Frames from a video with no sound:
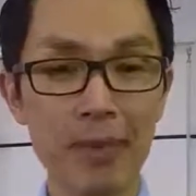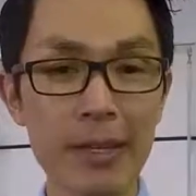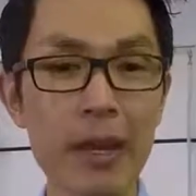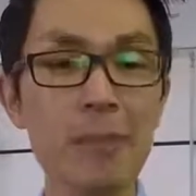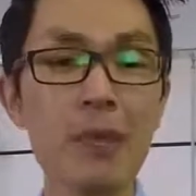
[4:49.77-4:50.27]

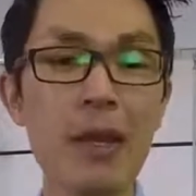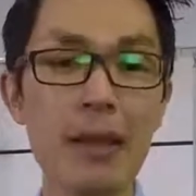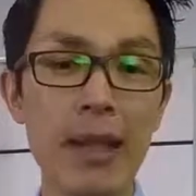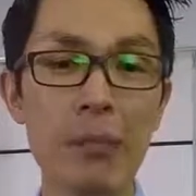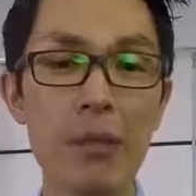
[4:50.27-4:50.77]
Now,
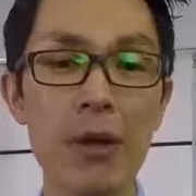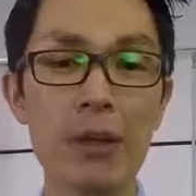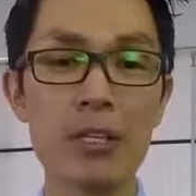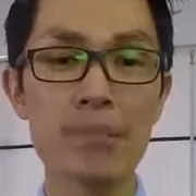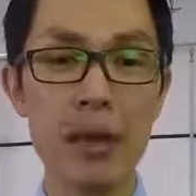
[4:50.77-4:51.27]

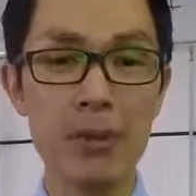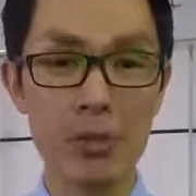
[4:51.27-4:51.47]
labyrinthitis may be